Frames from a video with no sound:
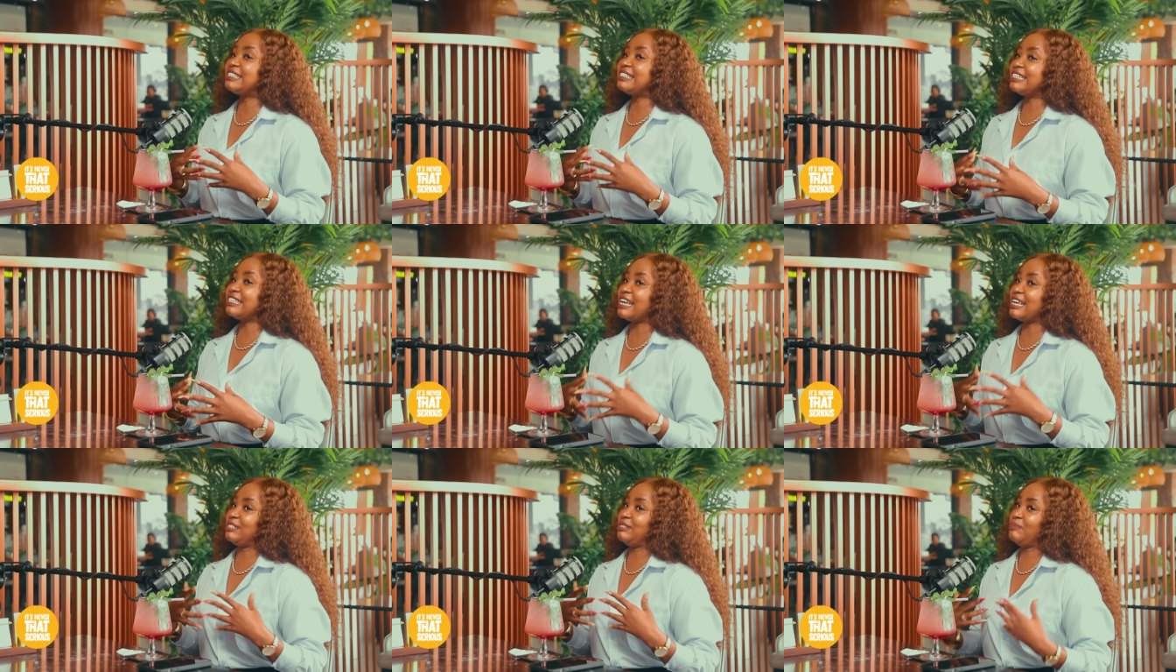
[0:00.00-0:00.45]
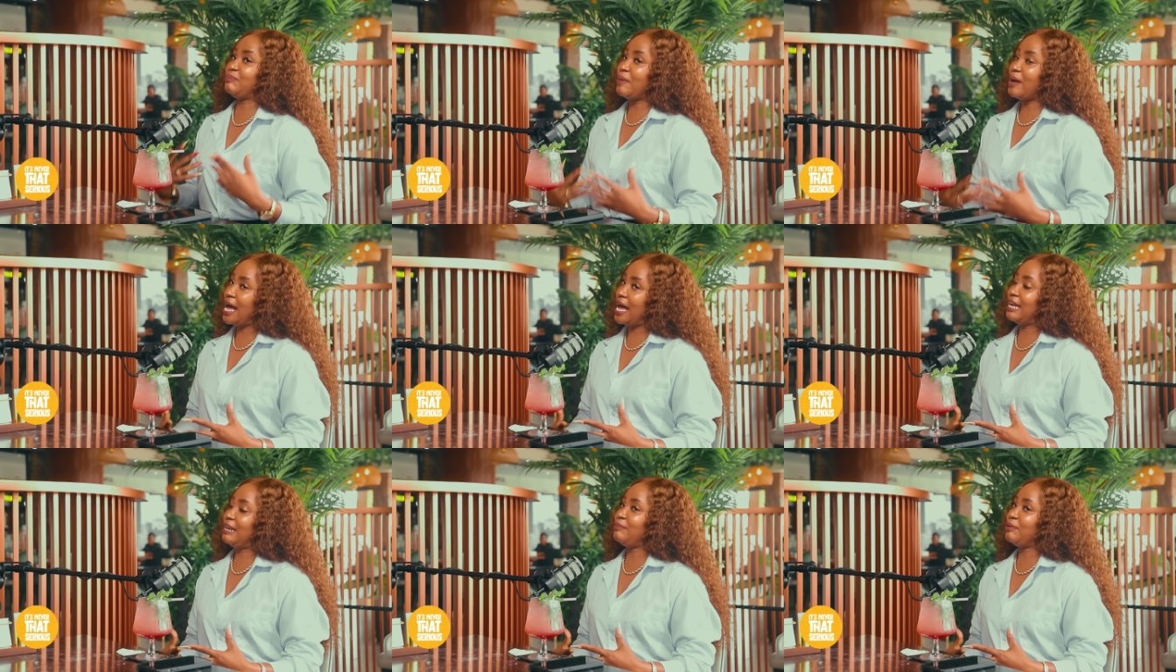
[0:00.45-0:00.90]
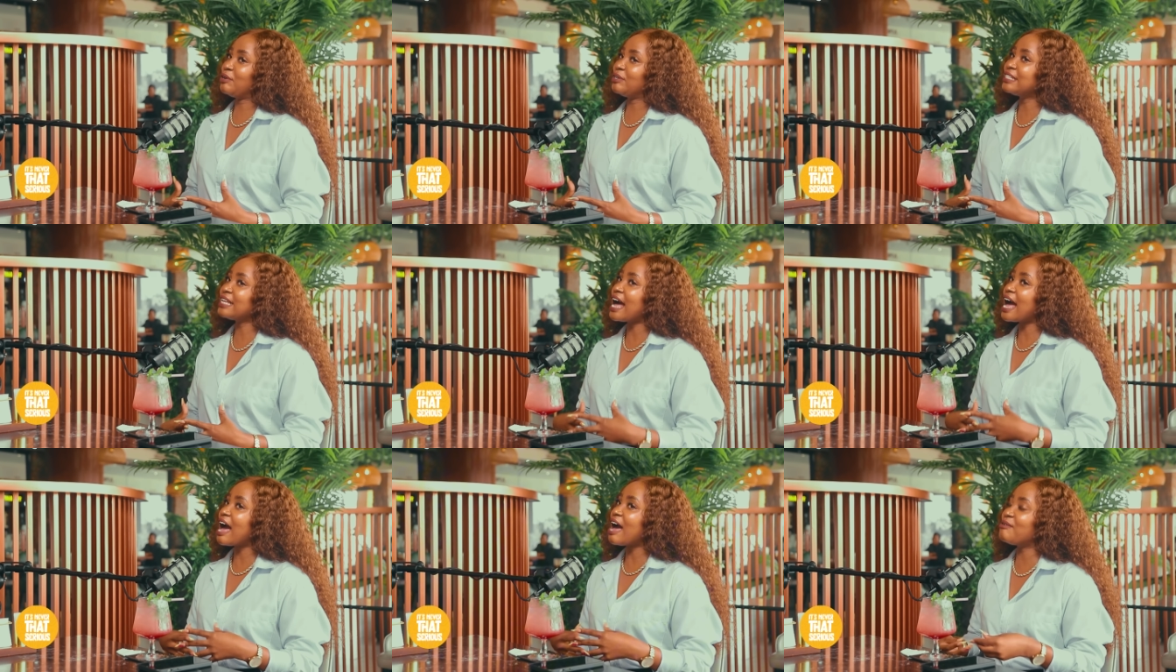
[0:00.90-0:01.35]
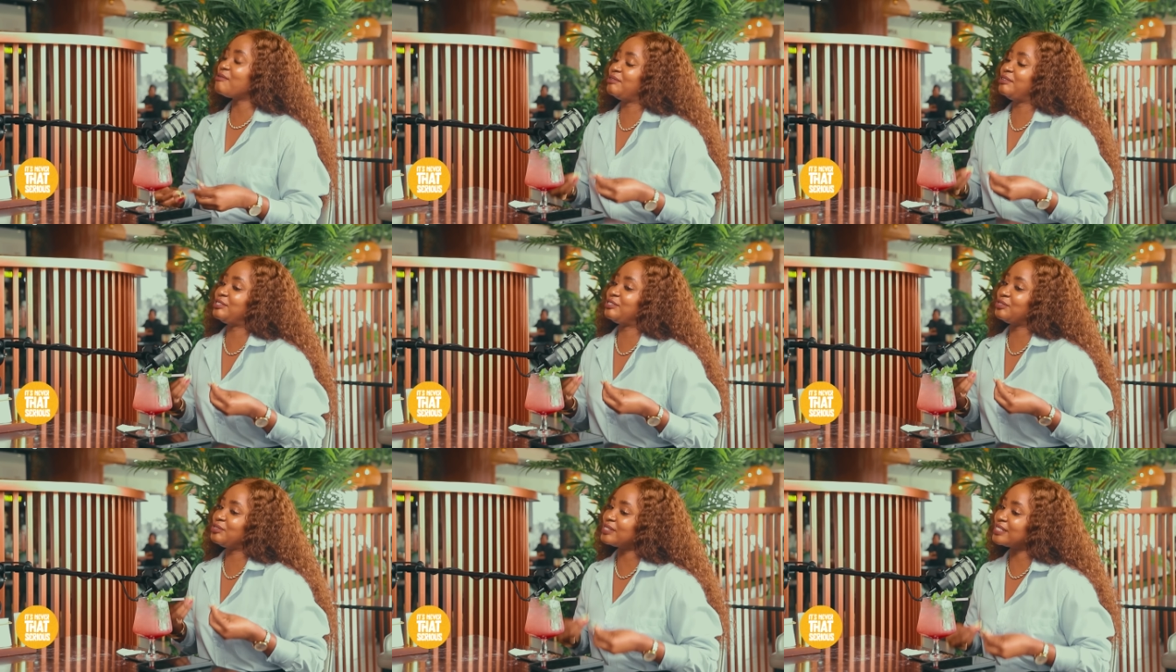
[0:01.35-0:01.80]
see it as bad. I
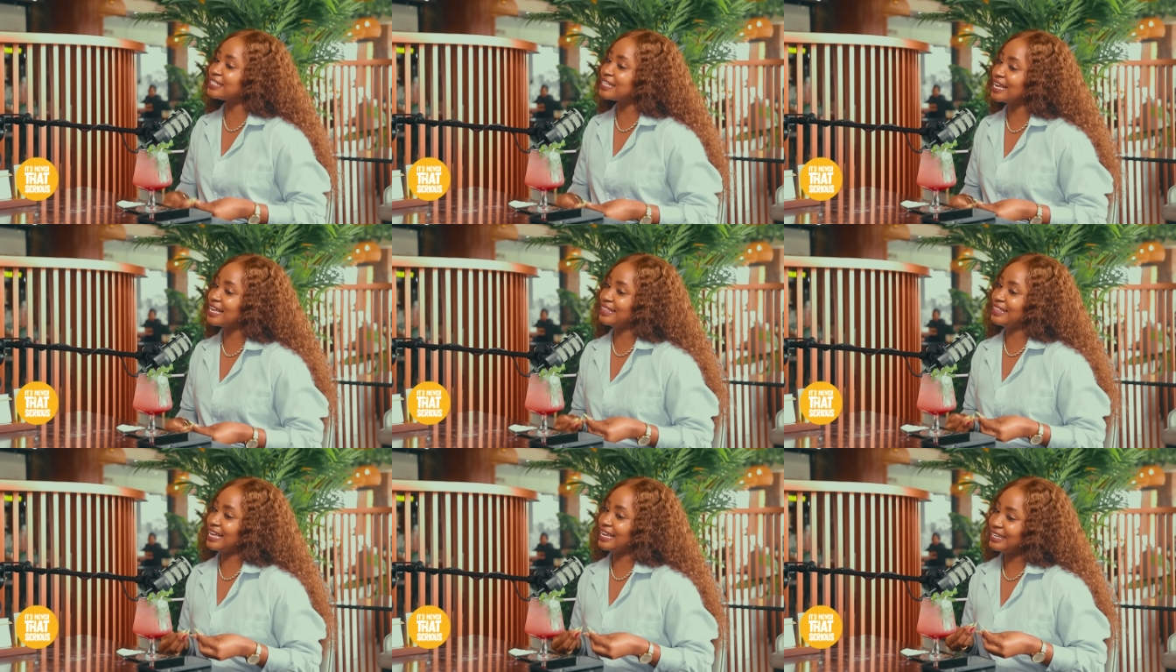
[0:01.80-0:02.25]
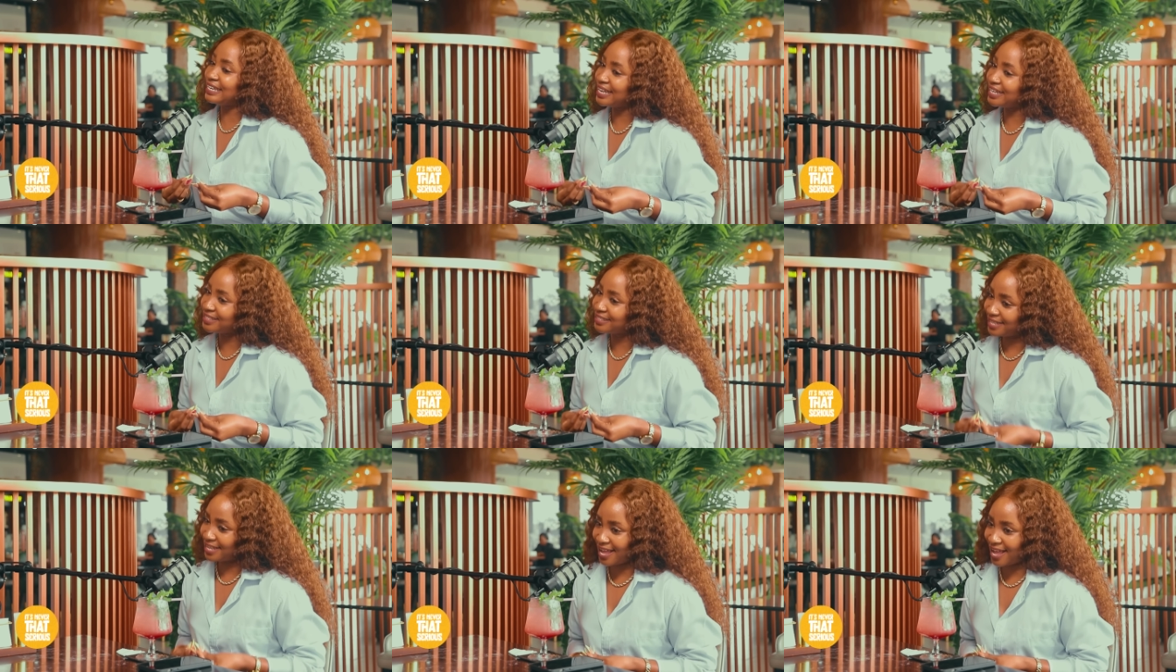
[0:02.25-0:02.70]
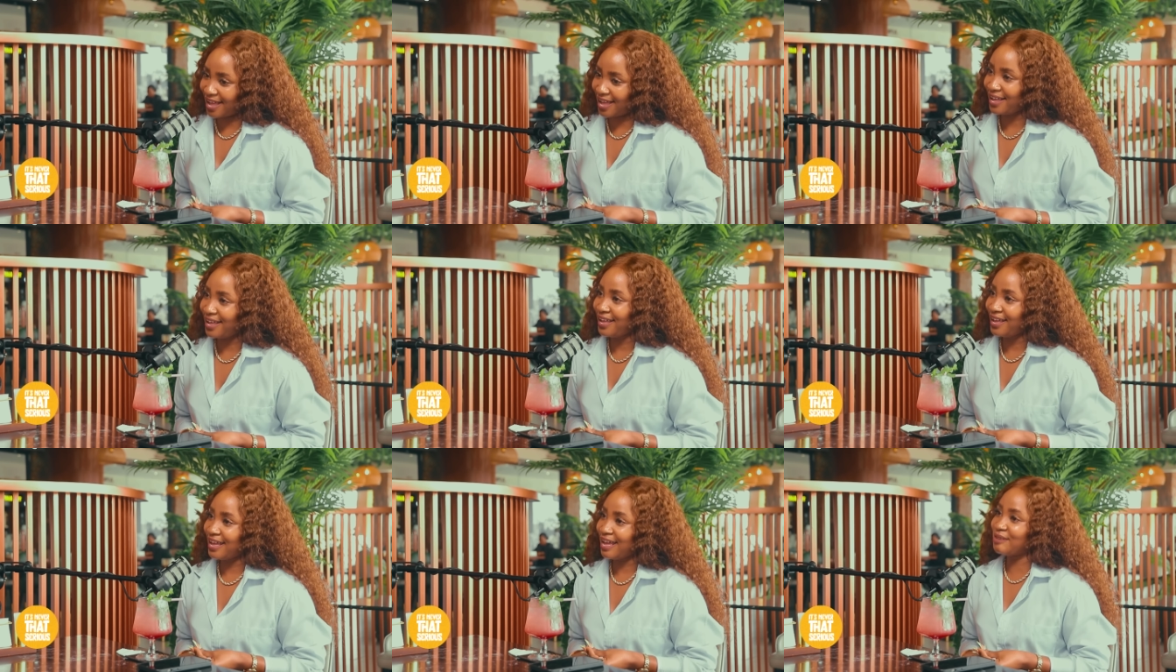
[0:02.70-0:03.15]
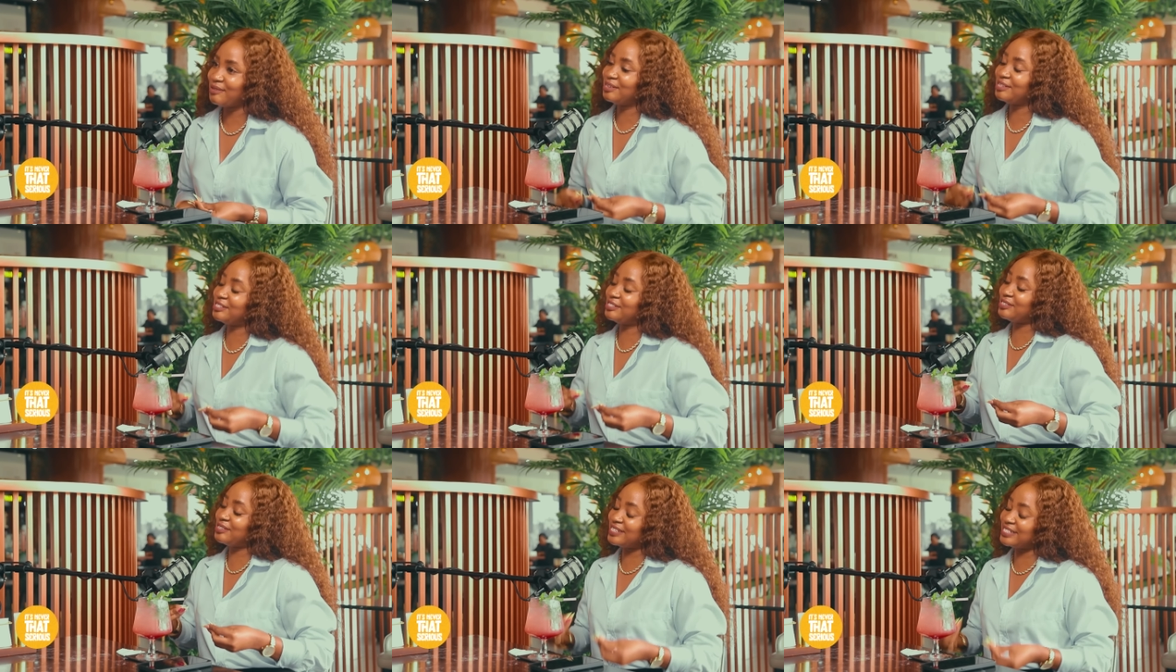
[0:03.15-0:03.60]
was using the data. I
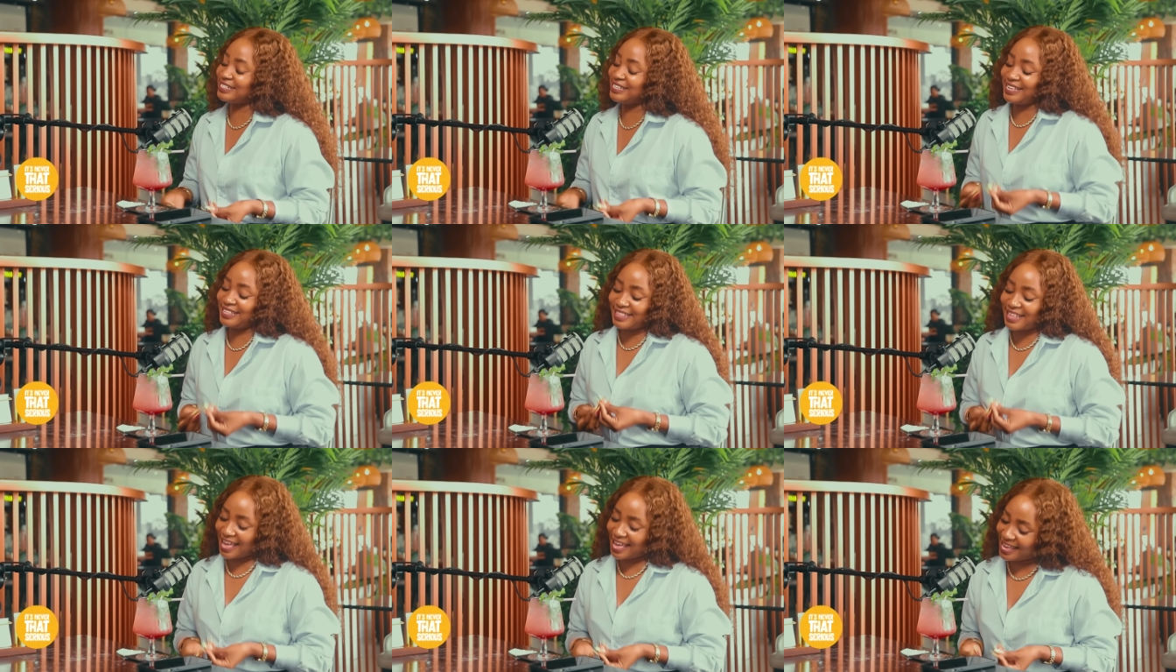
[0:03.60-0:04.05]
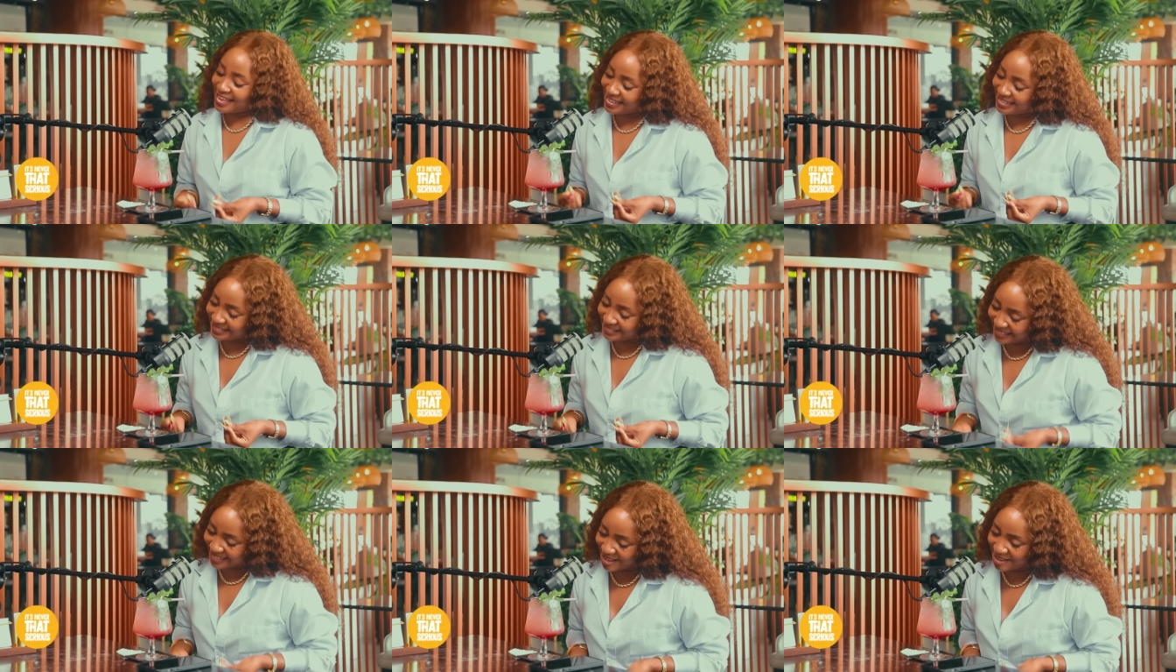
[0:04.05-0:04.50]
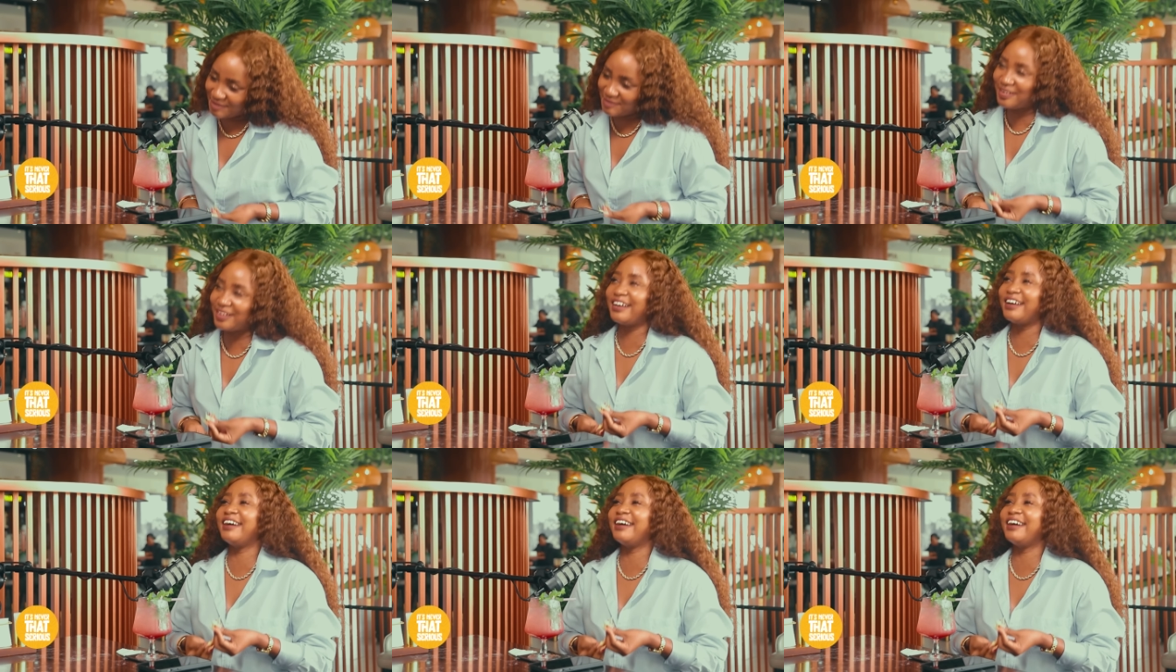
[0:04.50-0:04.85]
was using the airtime.